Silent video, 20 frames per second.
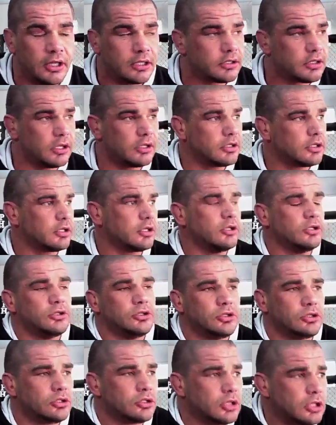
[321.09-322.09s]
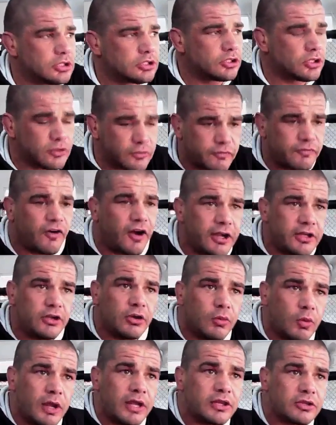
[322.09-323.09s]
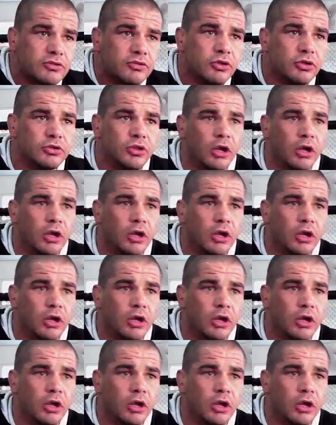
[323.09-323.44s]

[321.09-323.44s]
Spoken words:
You just fight your way through.